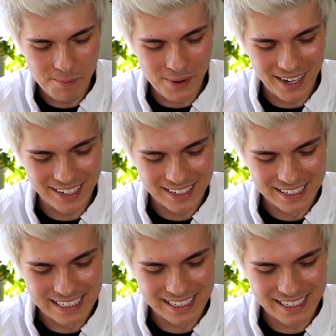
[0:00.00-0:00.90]
But,
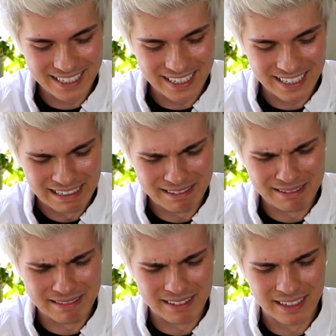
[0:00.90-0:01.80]
uh,
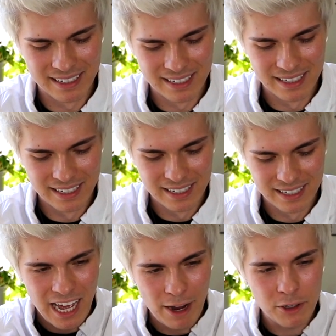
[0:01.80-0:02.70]
ugh.
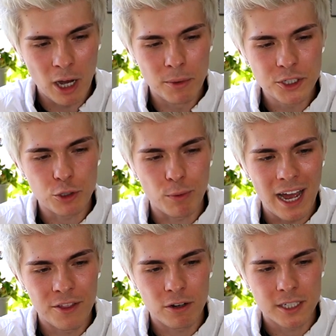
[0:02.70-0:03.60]
I would almost
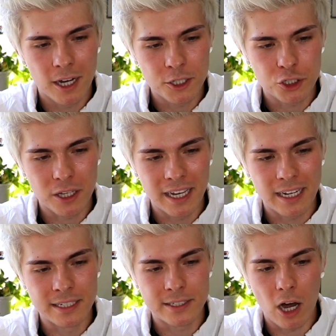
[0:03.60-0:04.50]
rather touch,
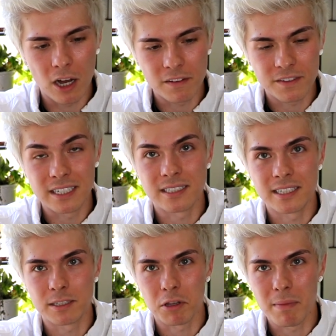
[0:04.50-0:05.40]
like, dog
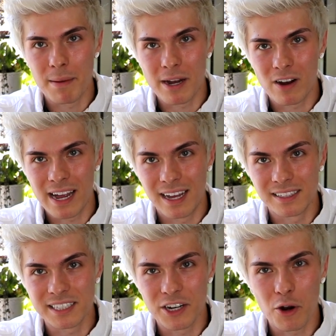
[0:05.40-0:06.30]
feces with my bare
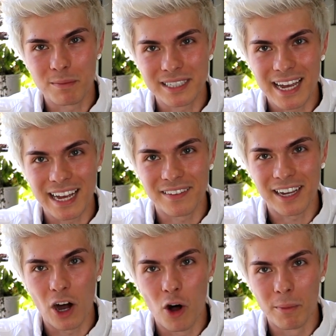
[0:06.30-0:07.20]
hands. You know what I'm saying?
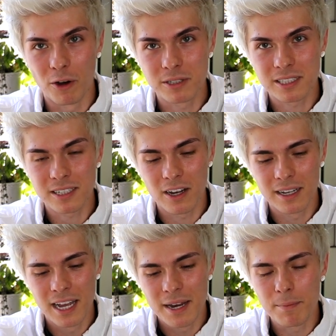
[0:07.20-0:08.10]
Like, almost.
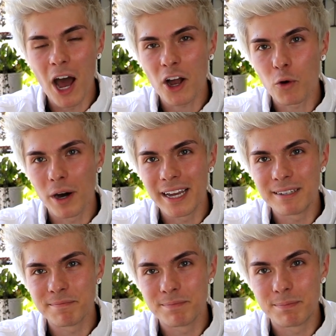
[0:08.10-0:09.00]
Not
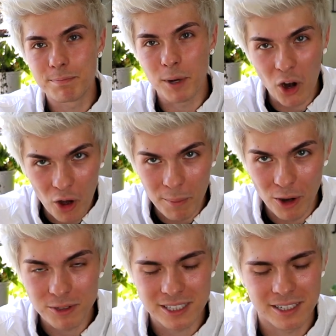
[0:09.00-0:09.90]
quite, but
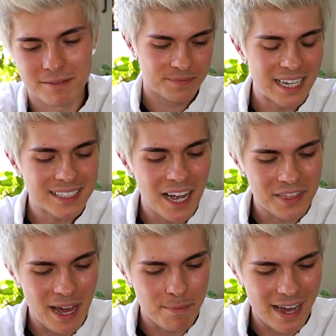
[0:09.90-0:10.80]
almost. It's not
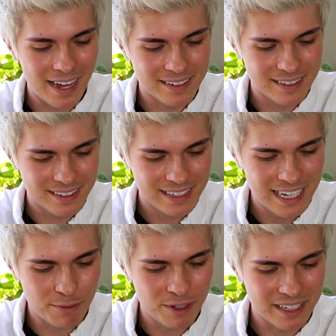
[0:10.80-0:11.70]
that bad.
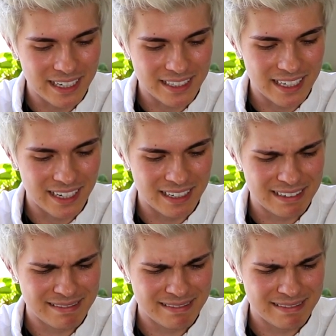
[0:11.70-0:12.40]
It really isn't.